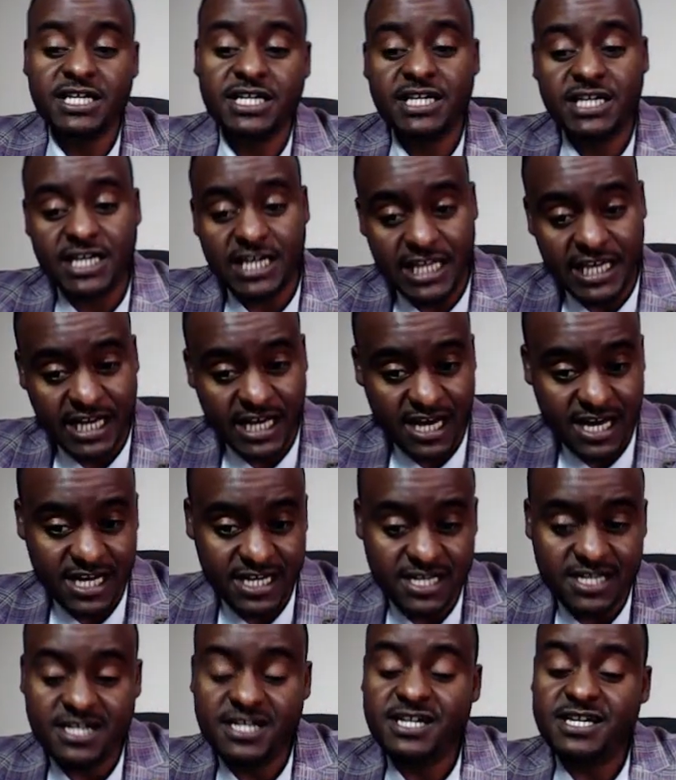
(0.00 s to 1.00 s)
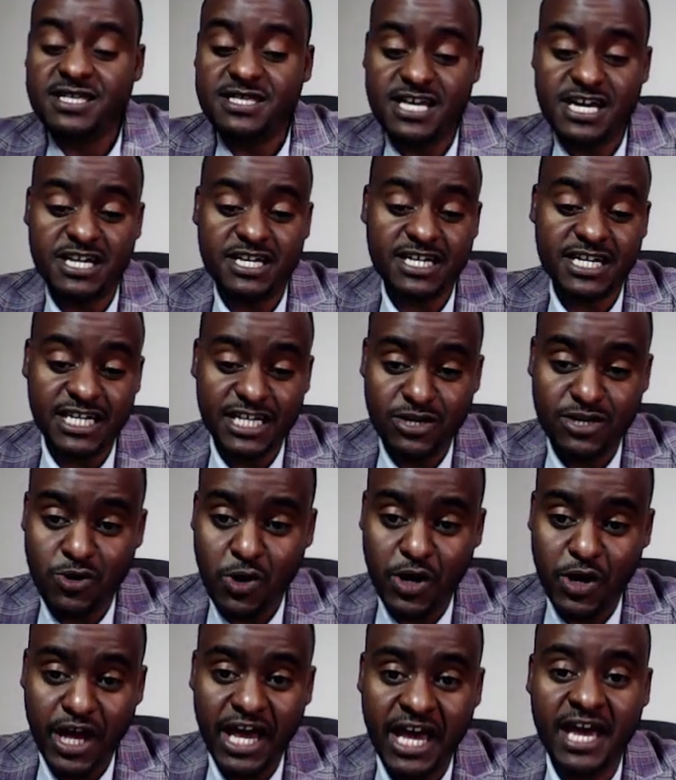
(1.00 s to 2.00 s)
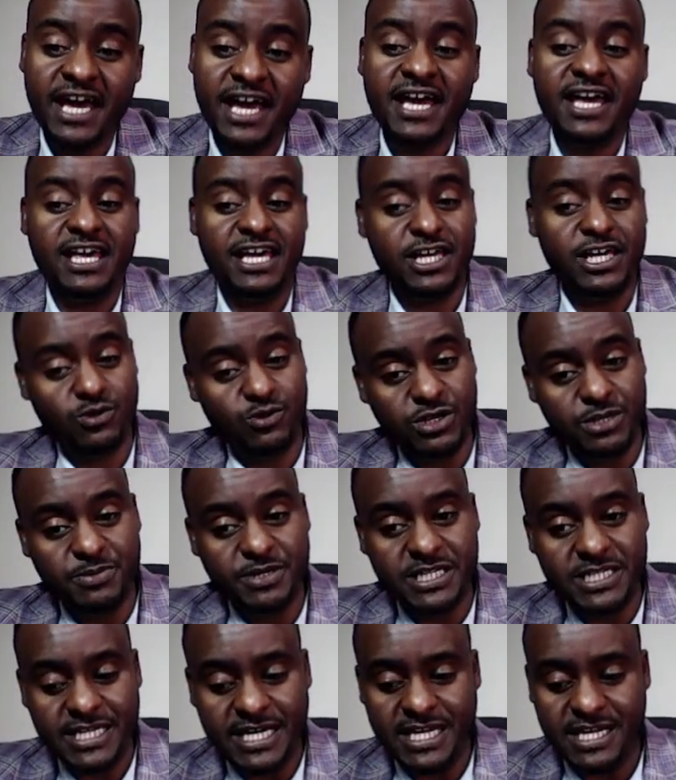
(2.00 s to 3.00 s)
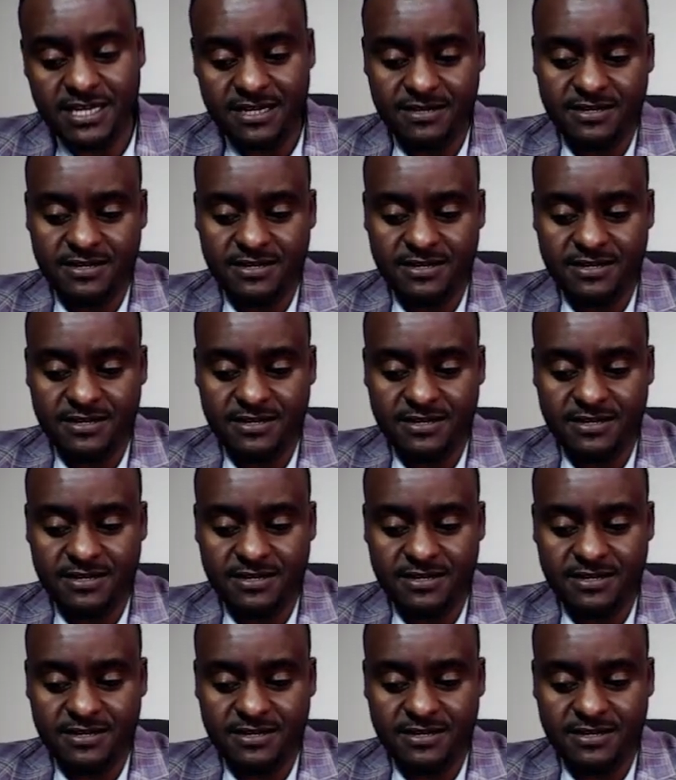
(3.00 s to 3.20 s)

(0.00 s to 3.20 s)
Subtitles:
Click add. Then click OK. It will be done.